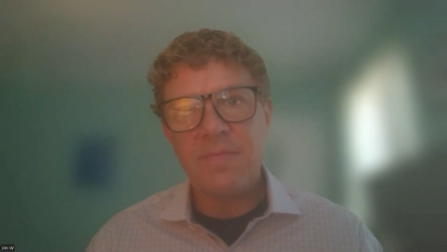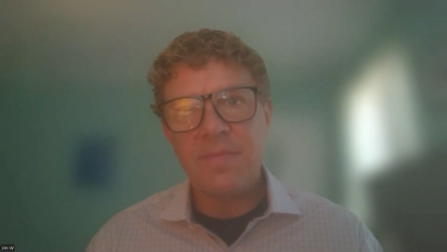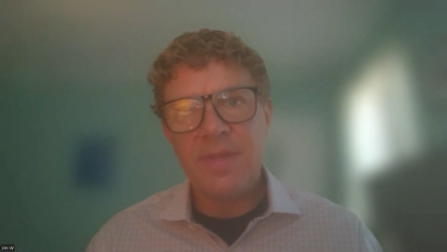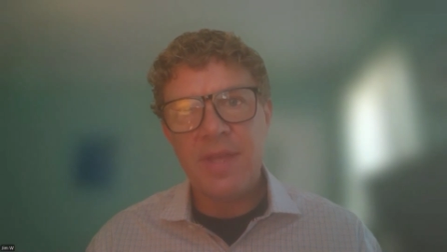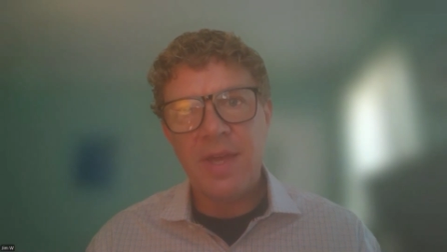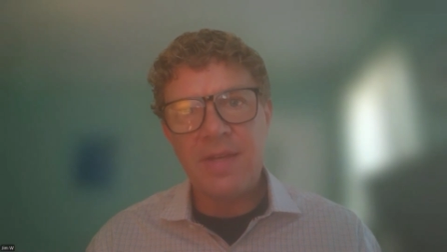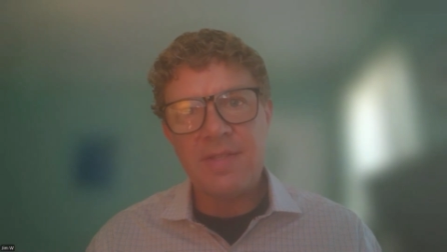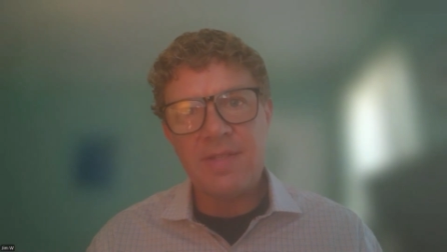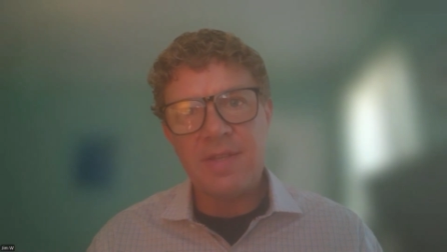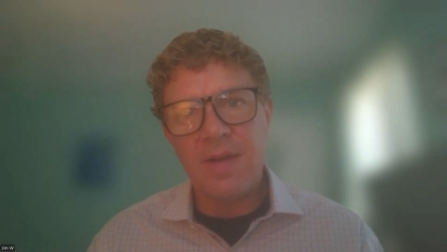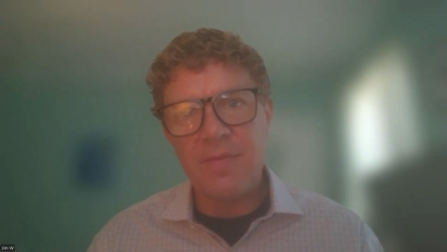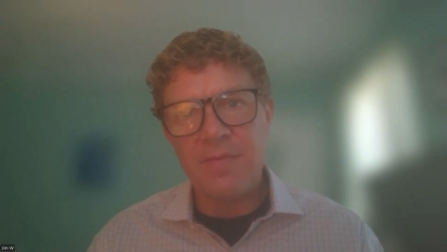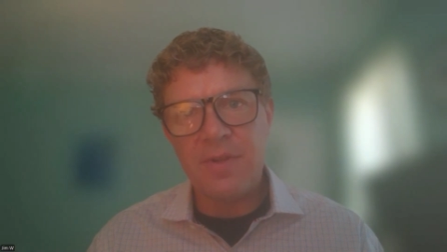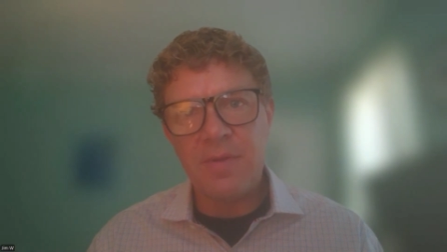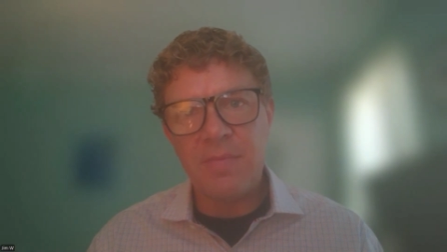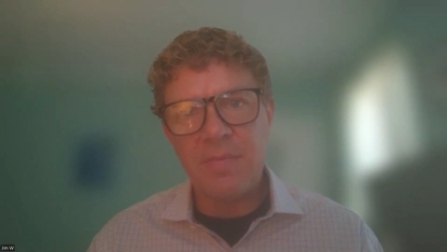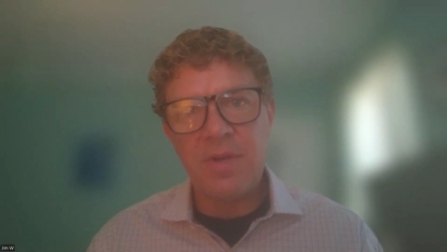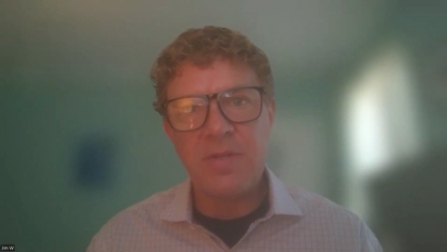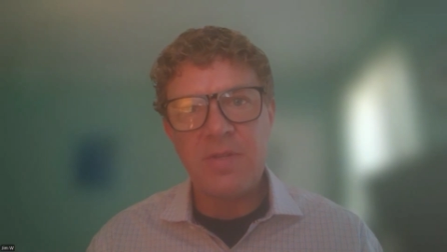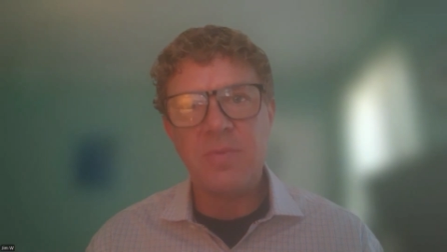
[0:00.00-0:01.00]
test after
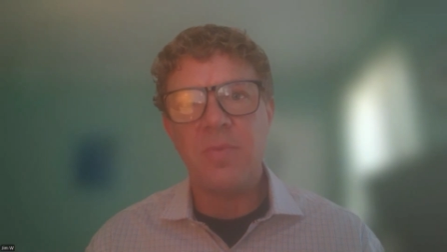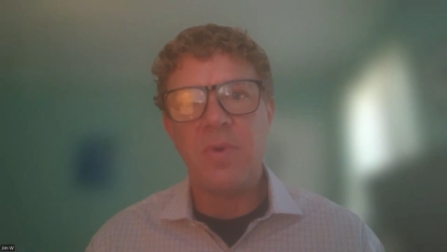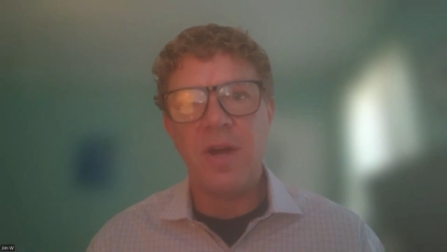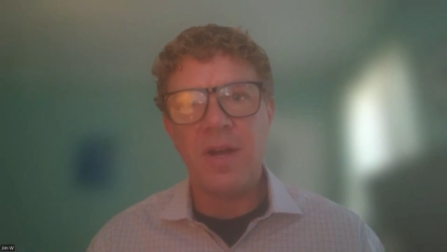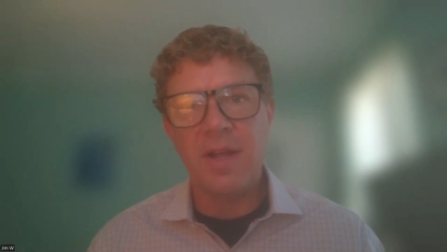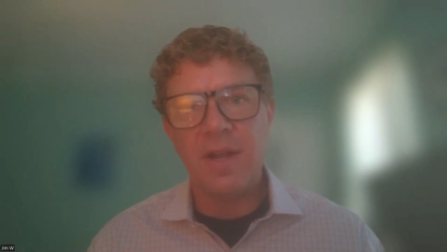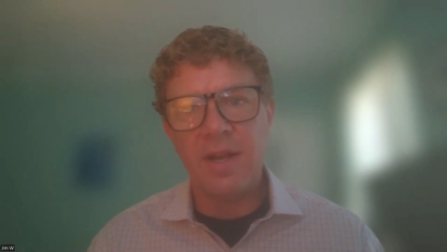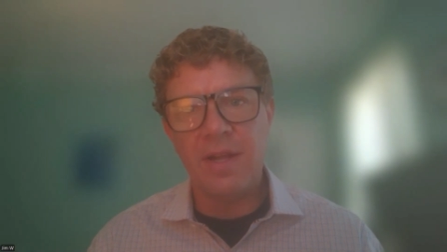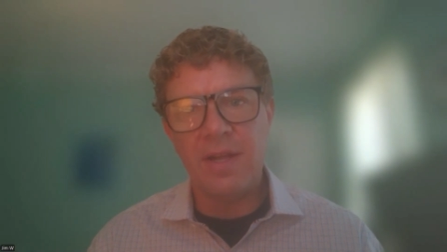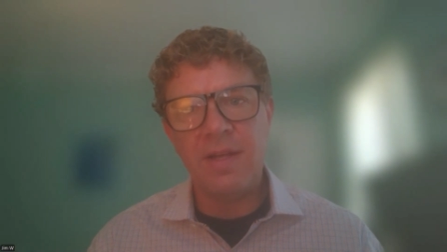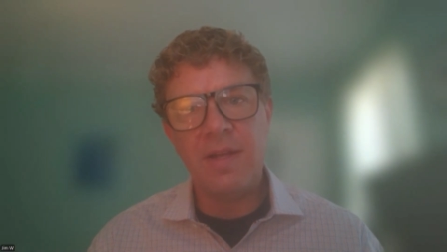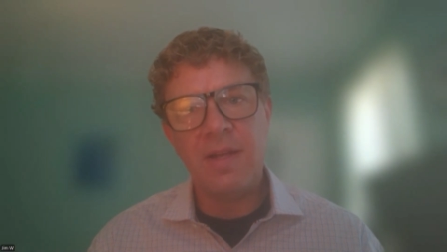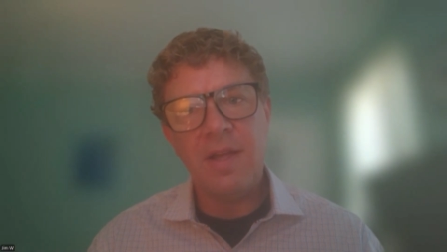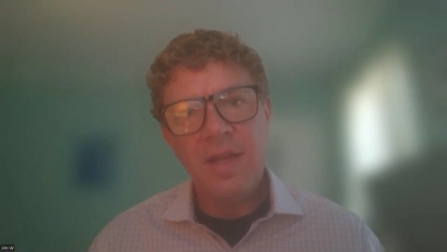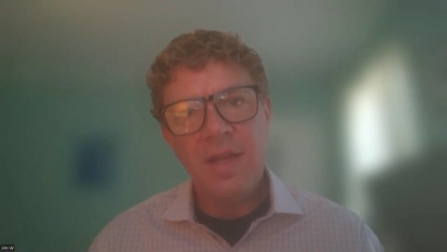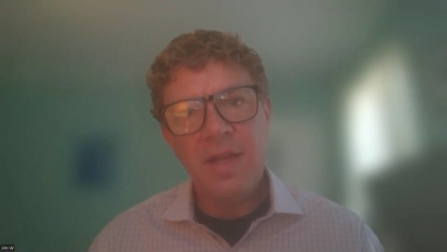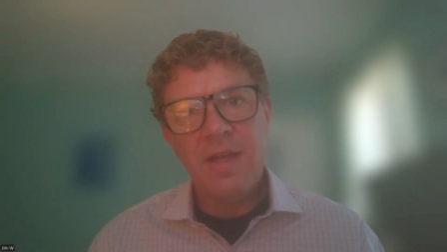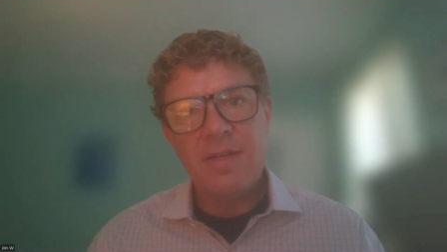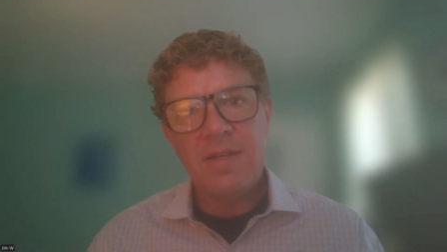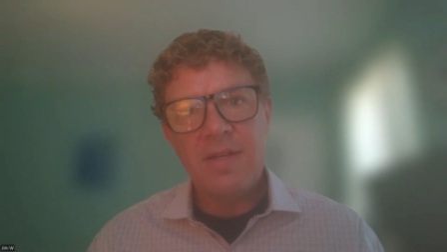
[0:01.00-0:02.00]
you pitch 1 inning,
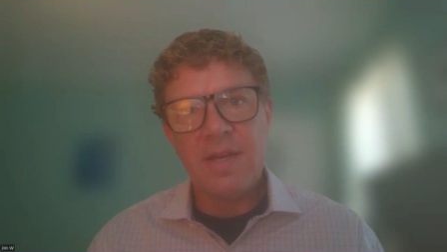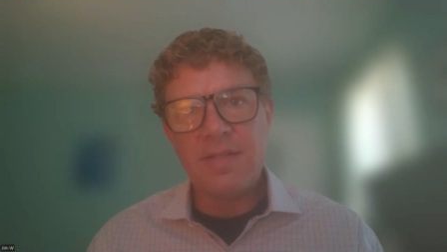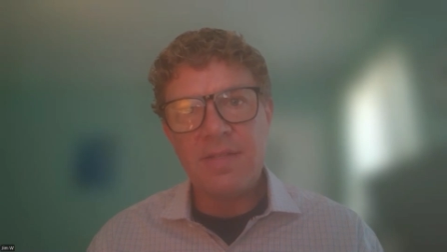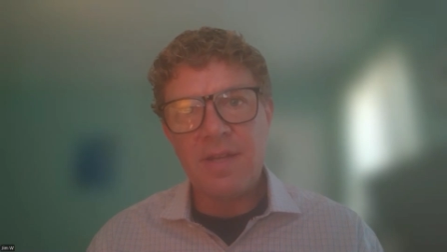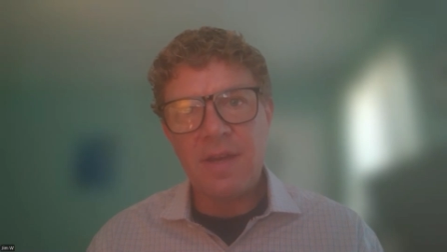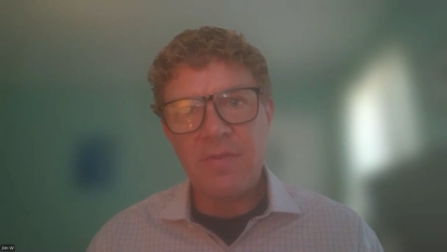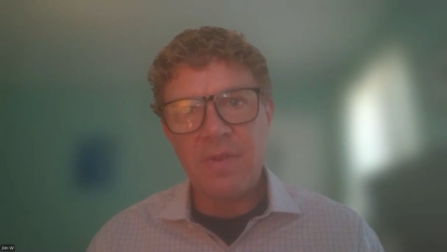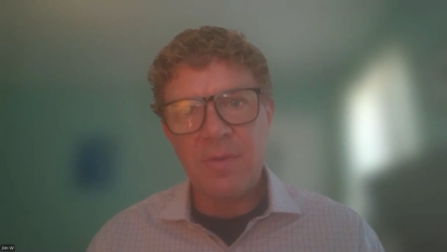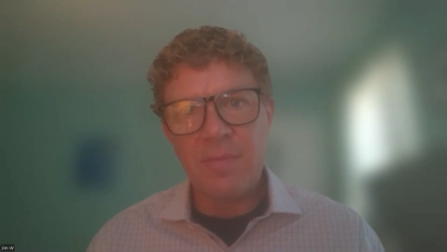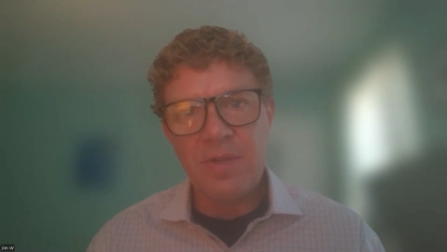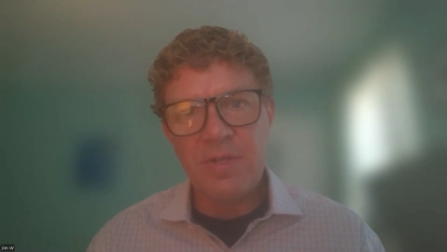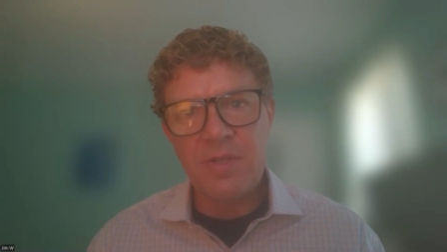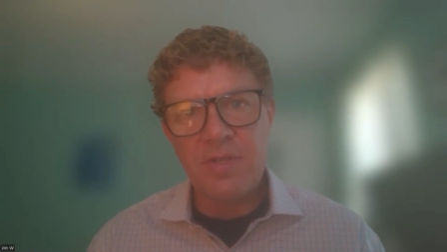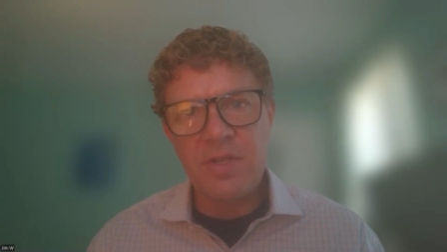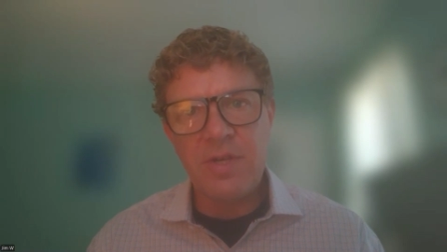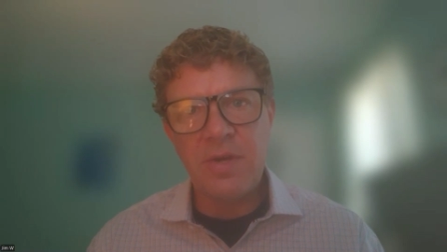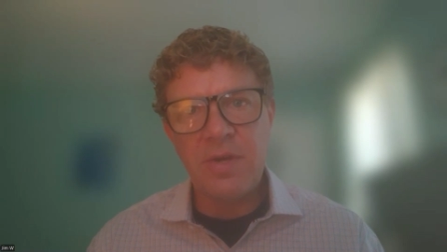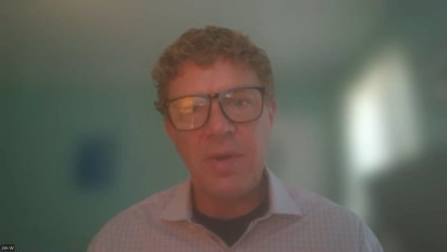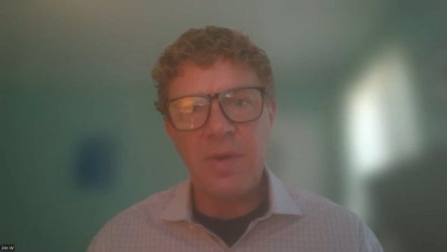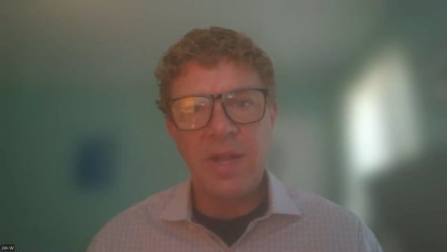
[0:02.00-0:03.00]
test after you pitch
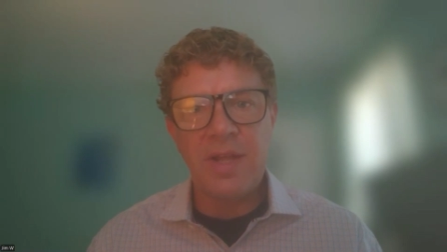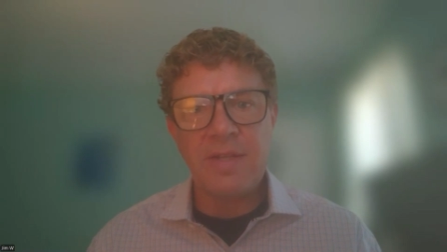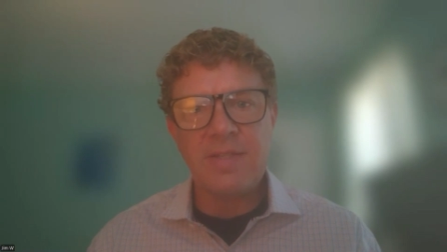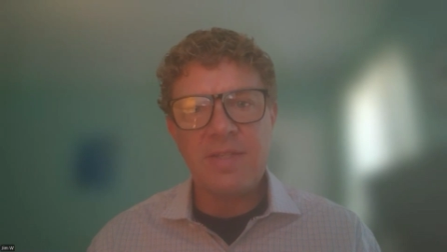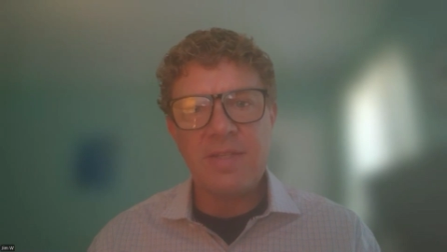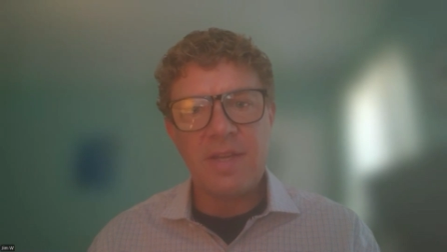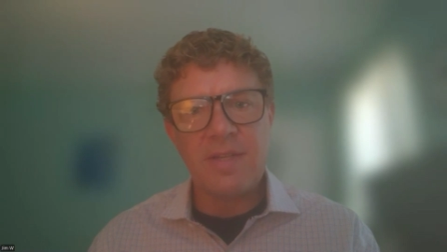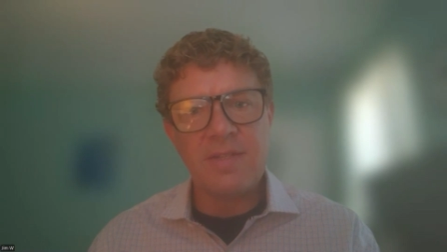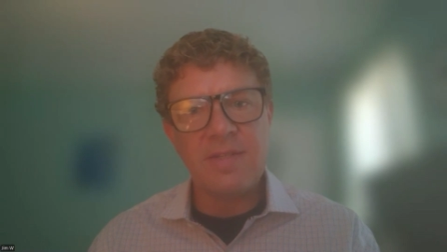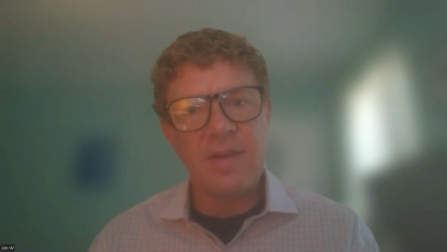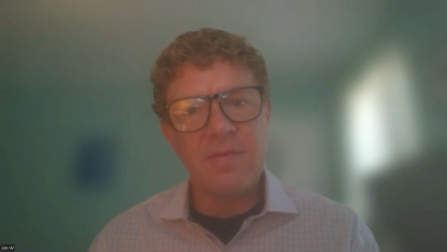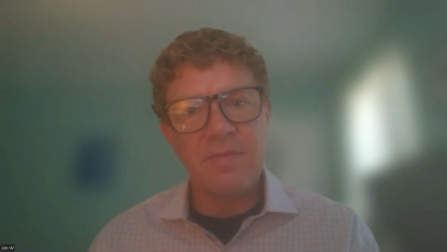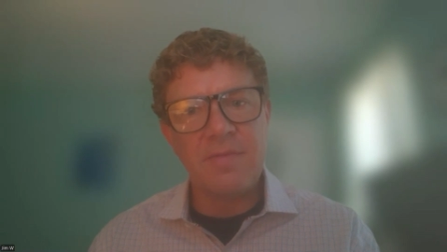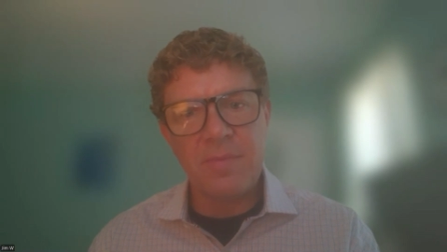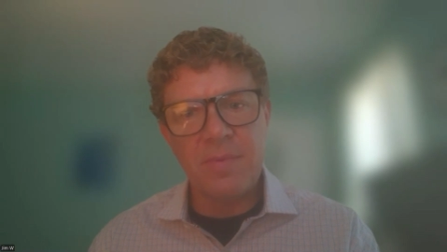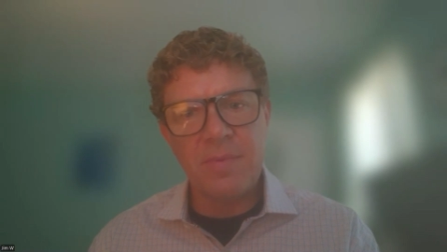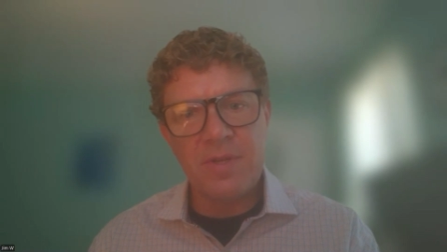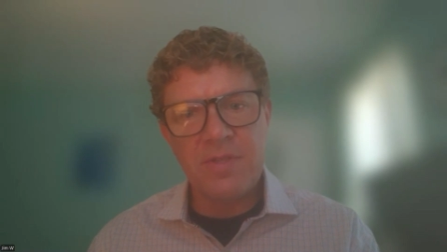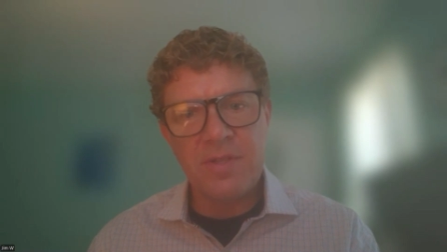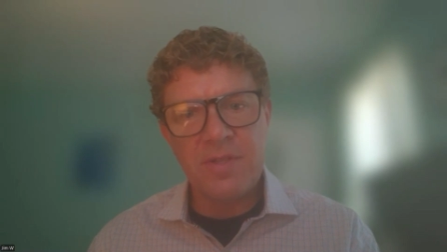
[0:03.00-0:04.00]
2 innings, test after
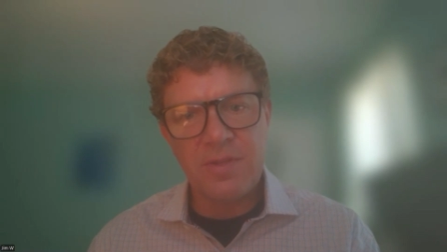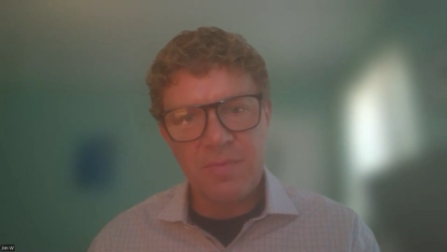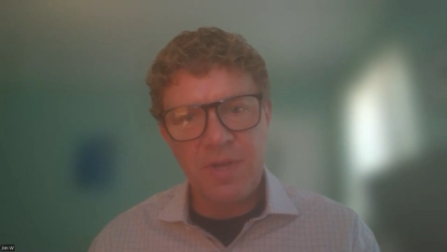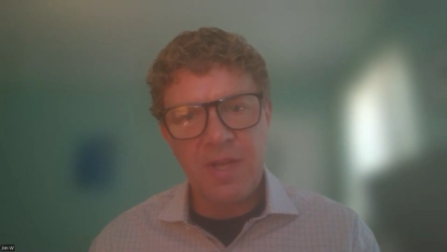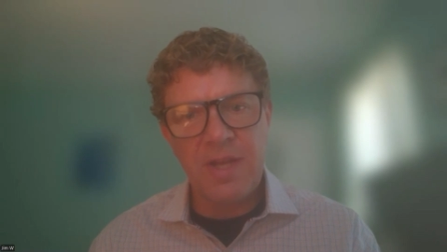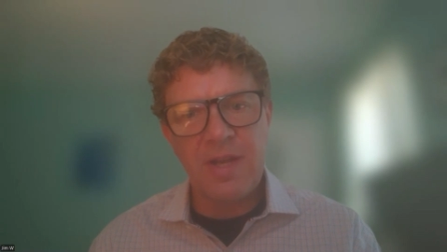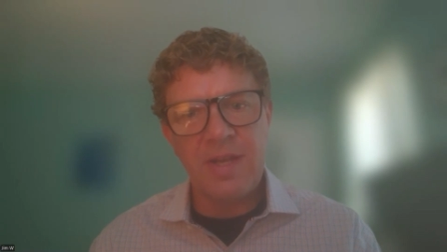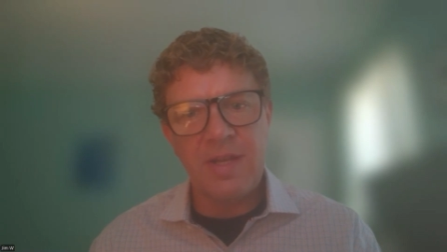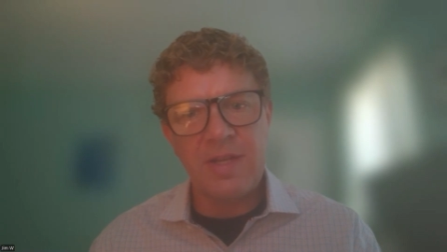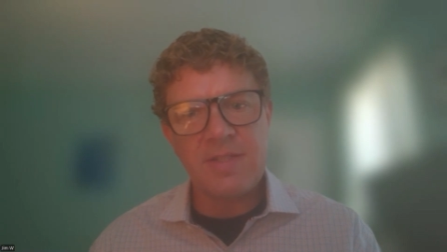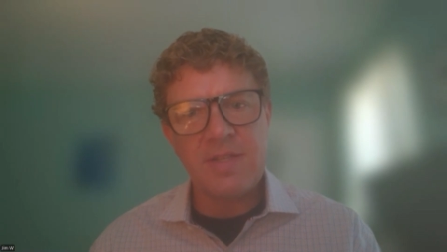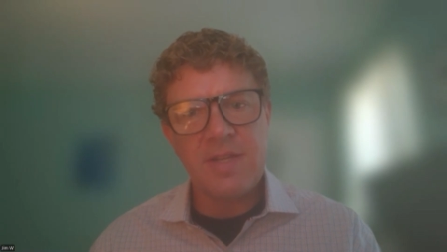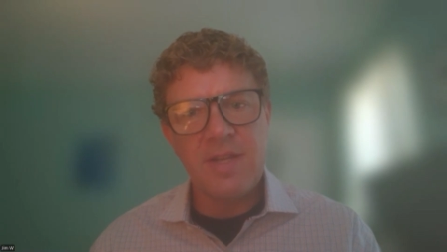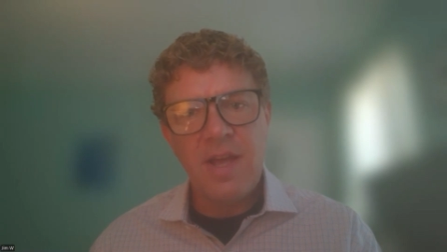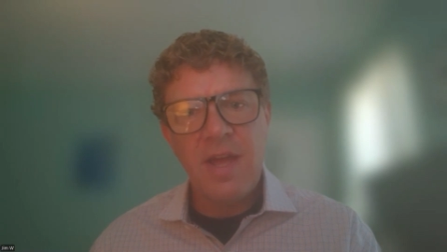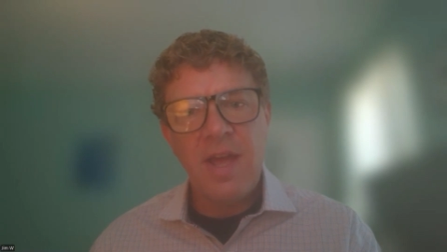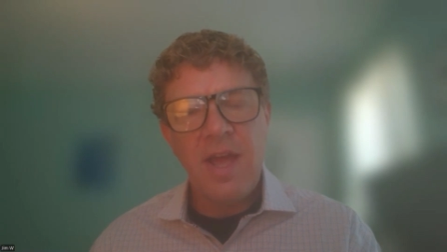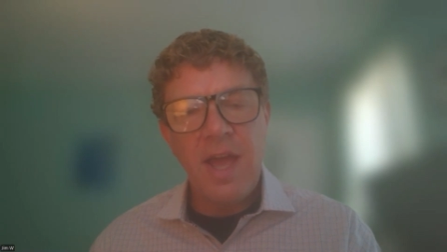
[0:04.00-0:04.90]
you pitch 3 innings.